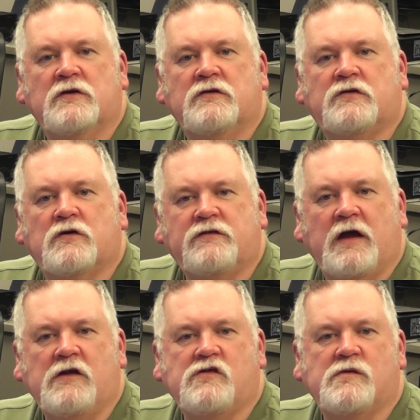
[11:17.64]
so
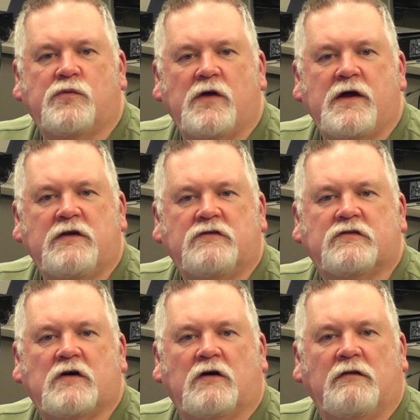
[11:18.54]
attention
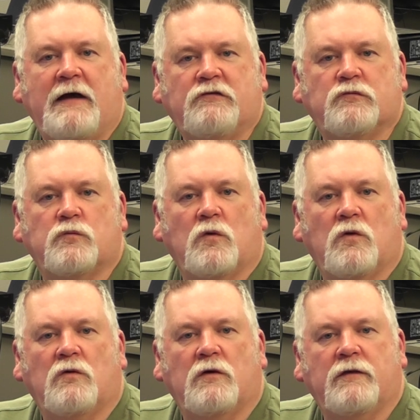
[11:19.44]
plays a less
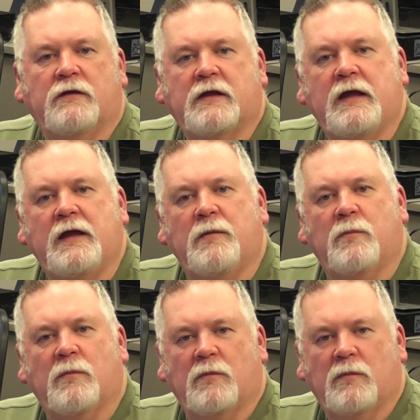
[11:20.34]
role in the
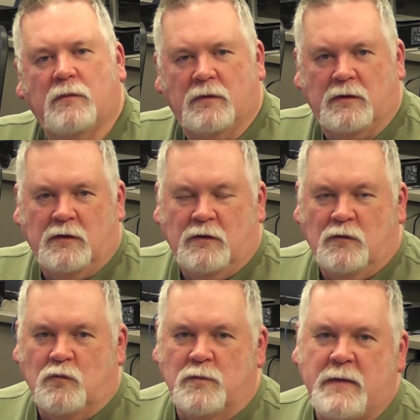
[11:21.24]
game.
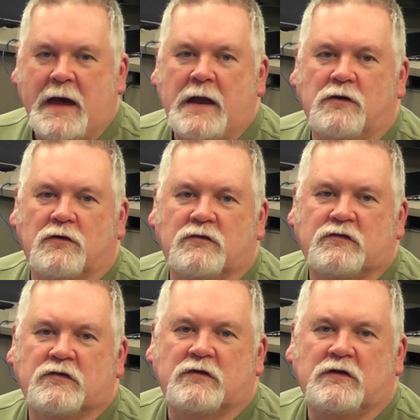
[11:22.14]
What
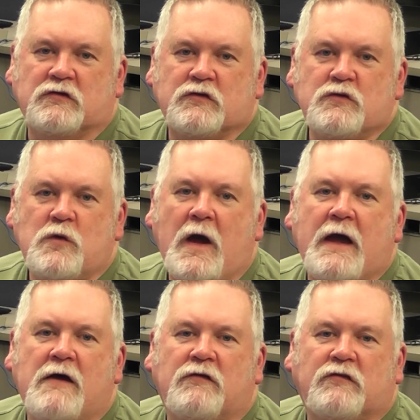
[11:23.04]
matters is who
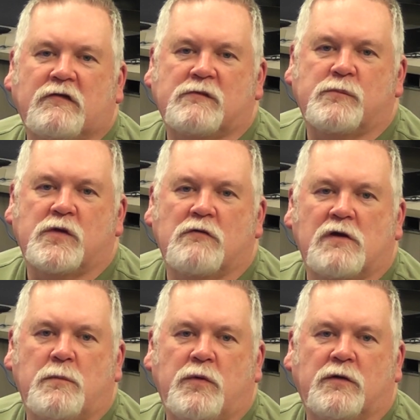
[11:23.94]
has the
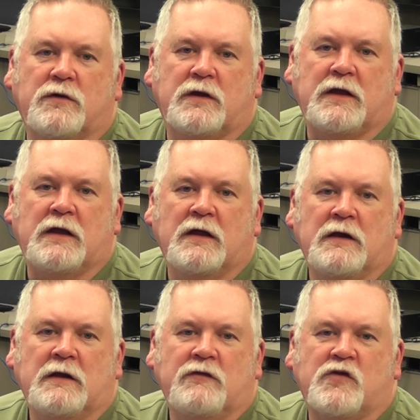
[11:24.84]
superior ability
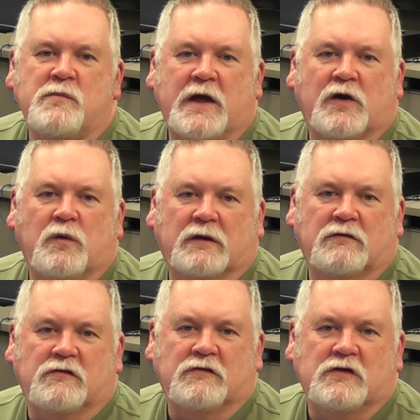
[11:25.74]
to make quick
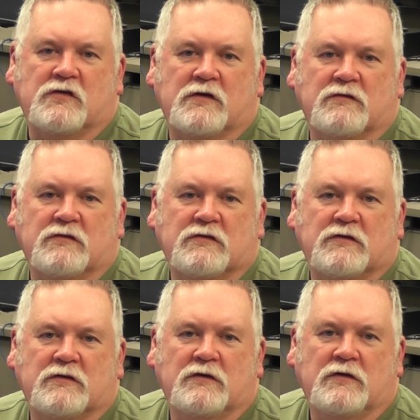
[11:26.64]

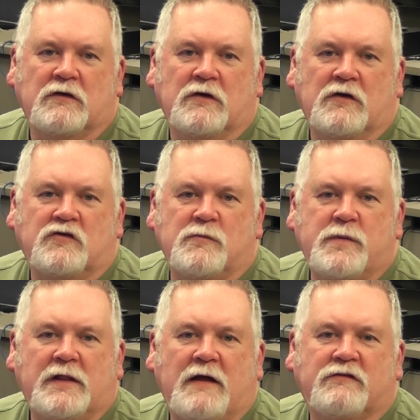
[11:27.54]
decisions. To
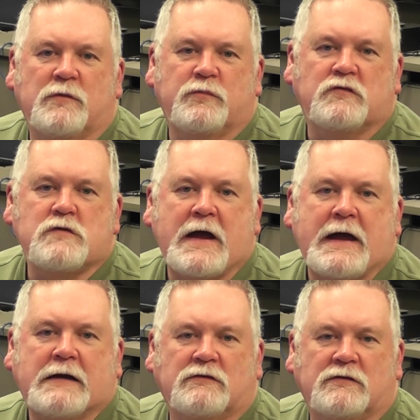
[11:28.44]
be less
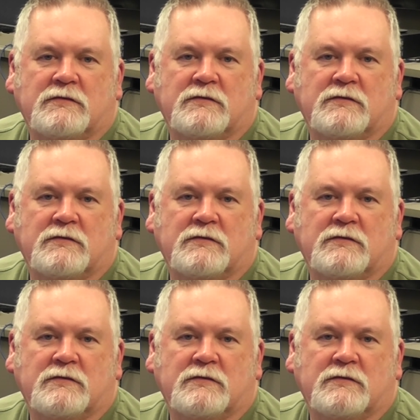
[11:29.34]
abstract,